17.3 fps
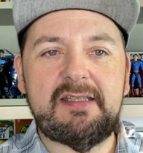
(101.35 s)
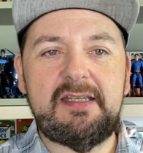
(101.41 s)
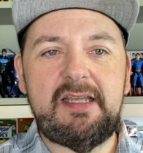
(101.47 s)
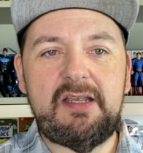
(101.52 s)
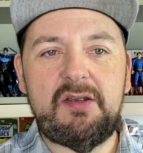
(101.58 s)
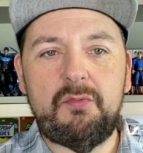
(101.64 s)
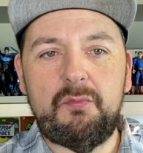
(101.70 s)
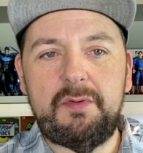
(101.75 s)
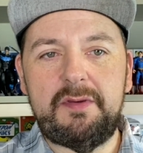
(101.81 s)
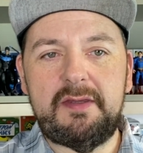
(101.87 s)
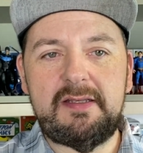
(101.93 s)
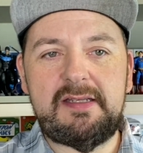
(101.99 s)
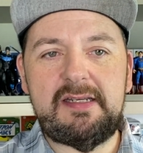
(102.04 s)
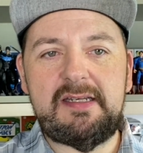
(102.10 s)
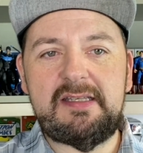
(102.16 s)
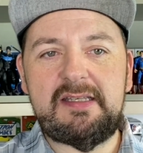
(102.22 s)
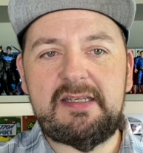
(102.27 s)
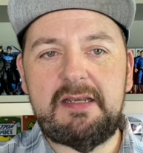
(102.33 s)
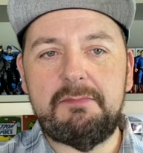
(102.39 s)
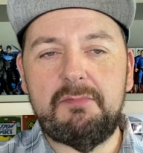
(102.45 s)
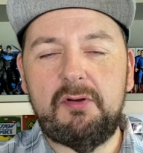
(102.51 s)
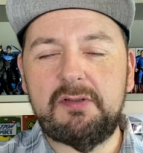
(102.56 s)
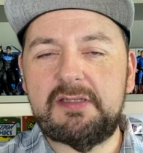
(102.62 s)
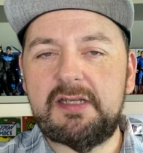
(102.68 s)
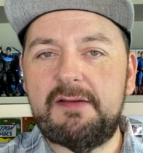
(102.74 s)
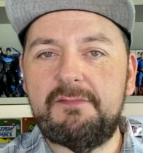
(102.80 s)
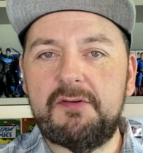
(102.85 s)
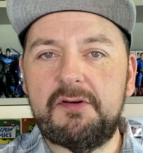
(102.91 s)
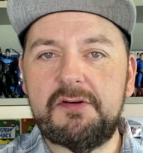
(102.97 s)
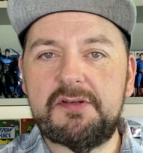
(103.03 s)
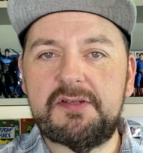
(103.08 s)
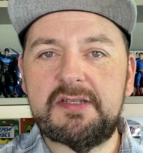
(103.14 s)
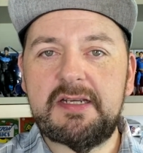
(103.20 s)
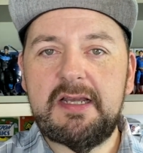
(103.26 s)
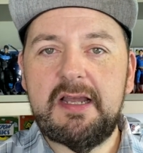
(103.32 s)
League with the DC
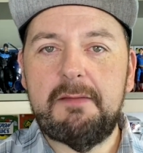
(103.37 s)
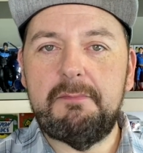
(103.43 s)
Multiverse,